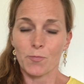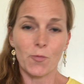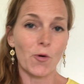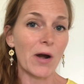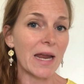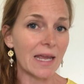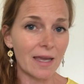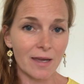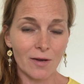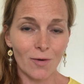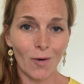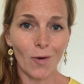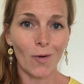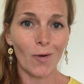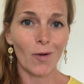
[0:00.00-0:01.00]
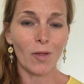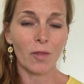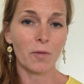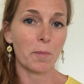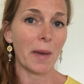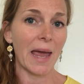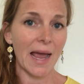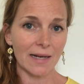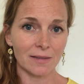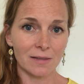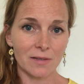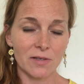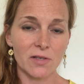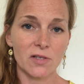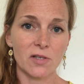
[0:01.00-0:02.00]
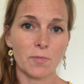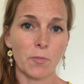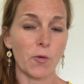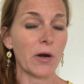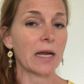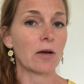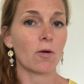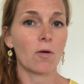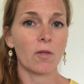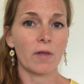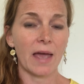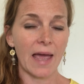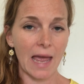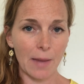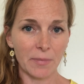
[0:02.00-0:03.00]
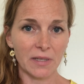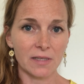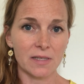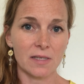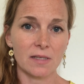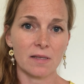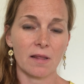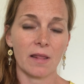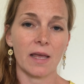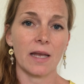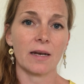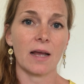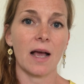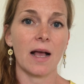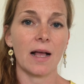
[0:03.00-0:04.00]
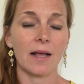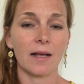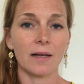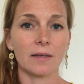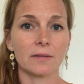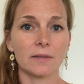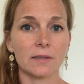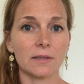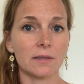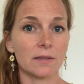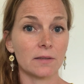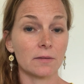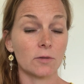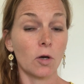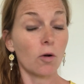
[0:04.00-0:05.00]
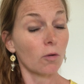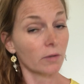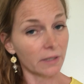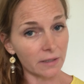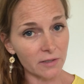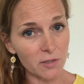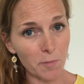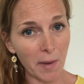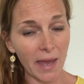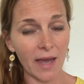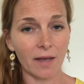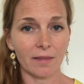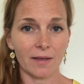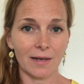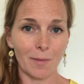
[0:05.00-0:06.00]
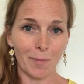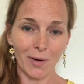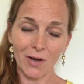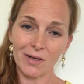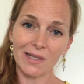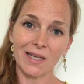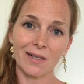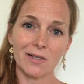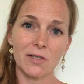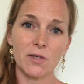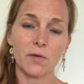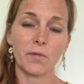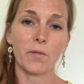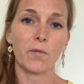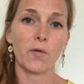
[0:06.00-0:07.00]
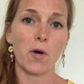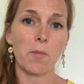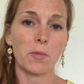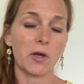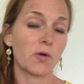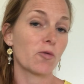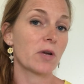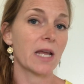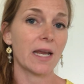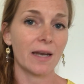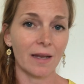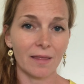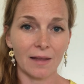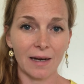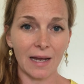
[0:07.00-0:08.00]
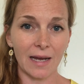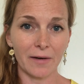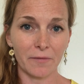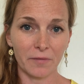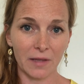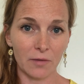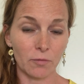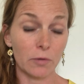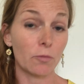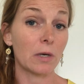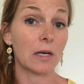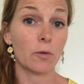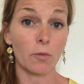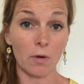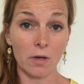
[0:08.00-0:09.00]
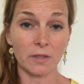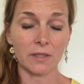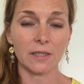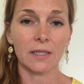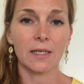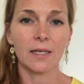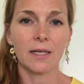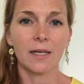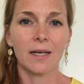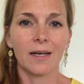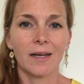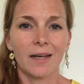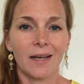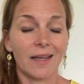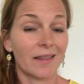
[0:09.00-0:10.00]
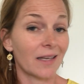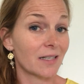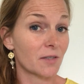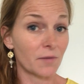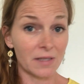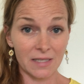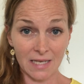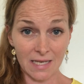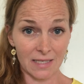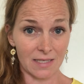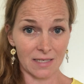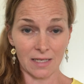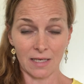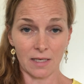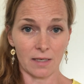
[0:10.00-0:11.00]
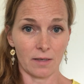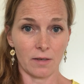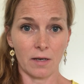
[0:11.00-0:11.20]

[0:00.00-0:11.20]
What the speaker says: break all the patterns, break all the habits that are holding us back, that are blocking us from creating the life that we really want. And that is fantastic.